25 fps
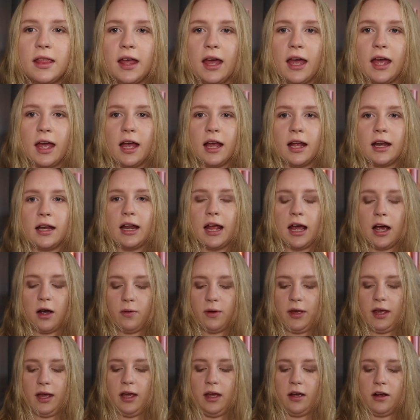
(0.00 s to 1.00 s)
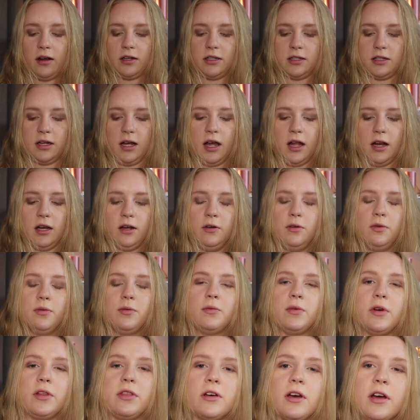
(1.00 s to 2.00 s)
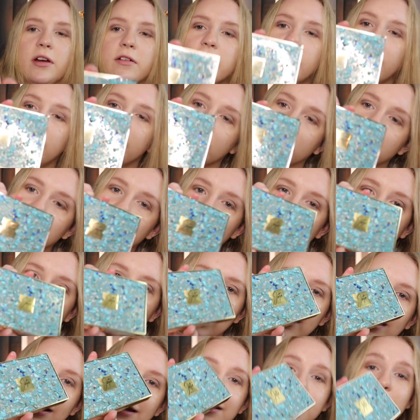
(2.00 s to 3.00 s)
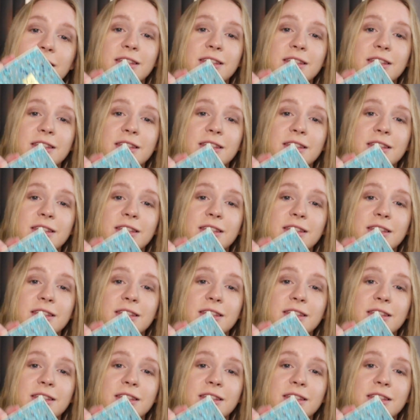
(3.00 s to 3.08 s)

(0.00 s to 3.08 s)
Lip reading: And now we are done with our Revenge palette.